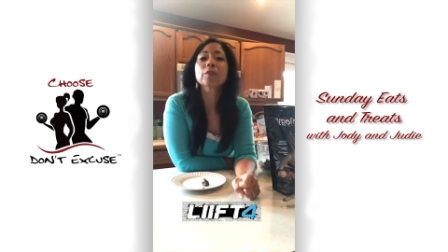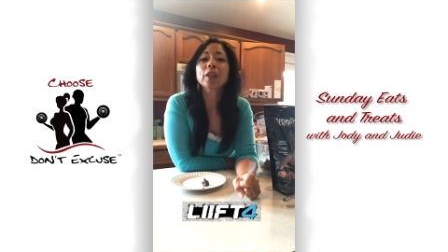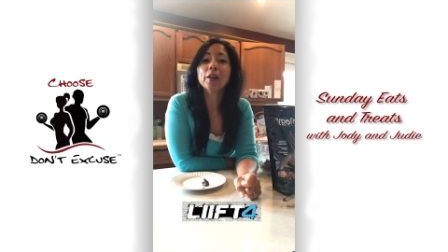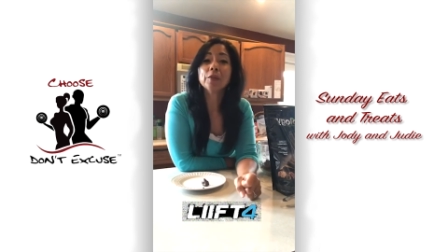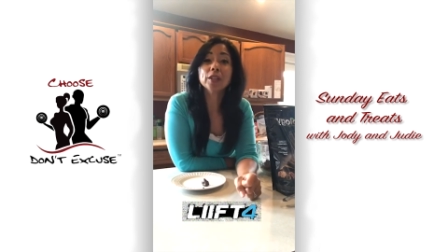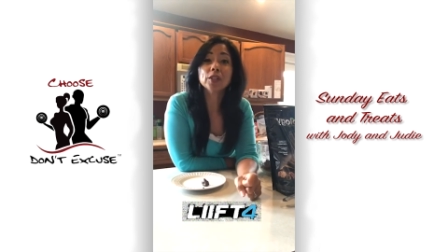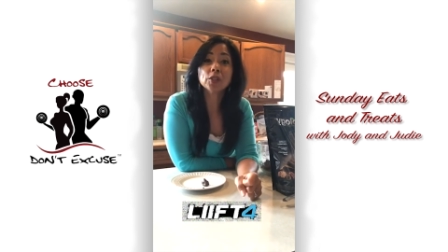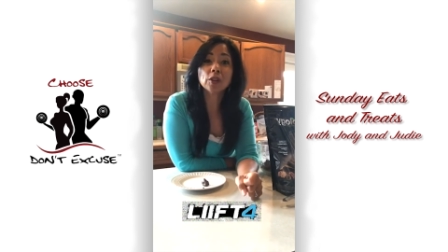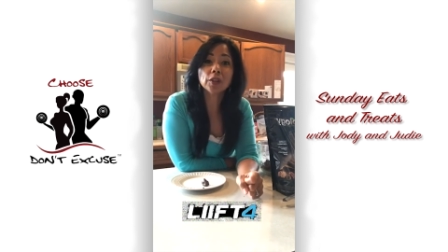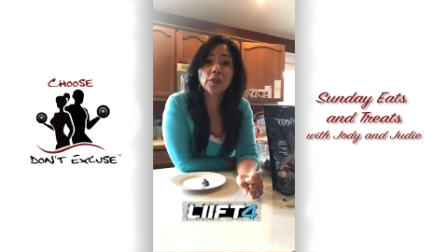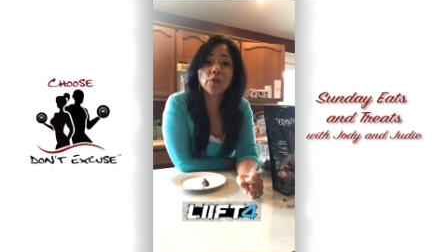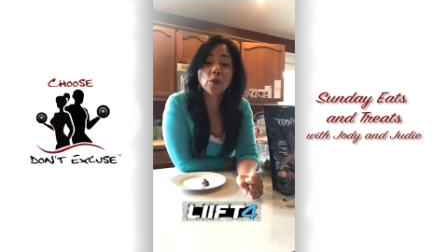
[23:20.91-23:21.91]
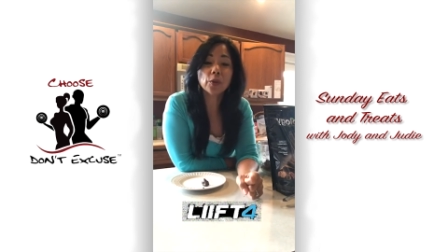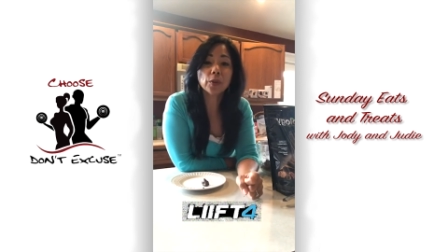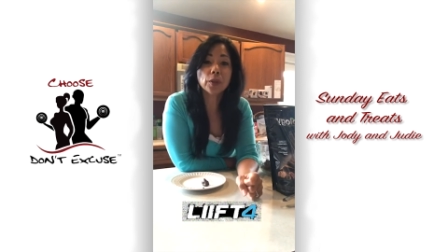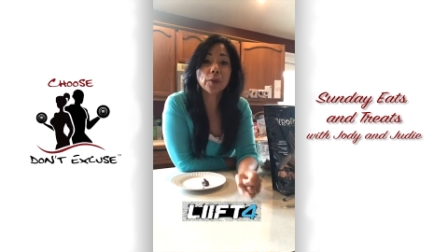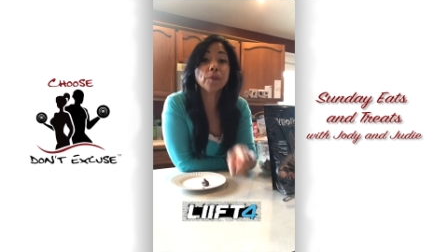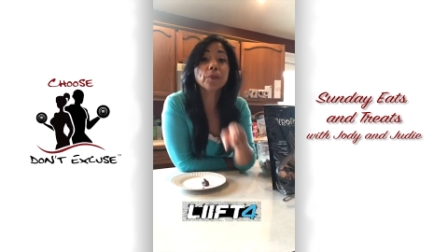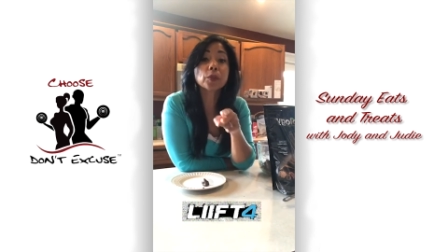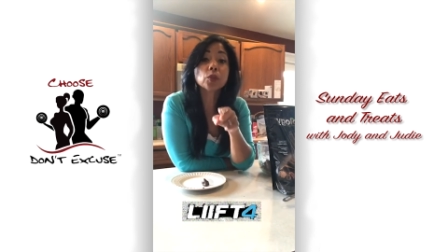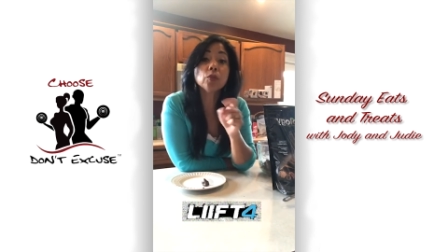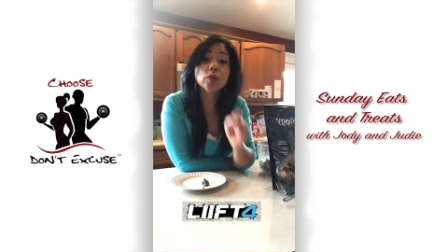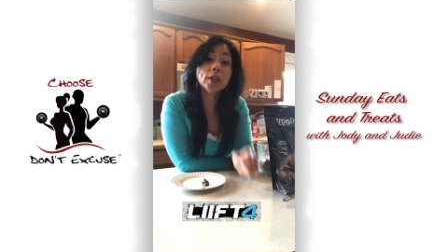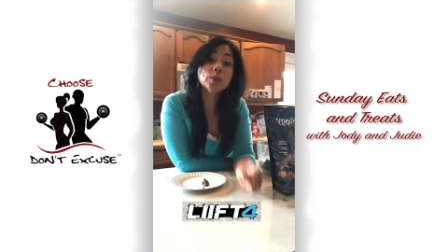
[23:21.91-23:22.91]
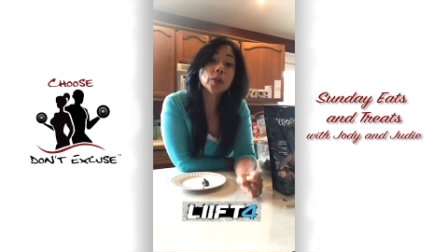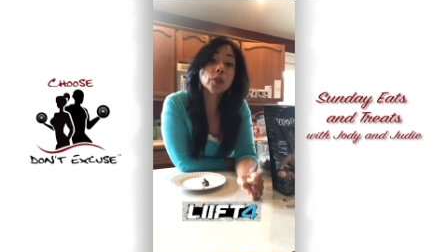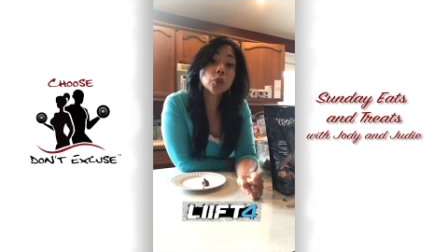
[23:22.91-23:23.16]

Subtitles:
Can't wait to start Lift 4 with you. So if you guys want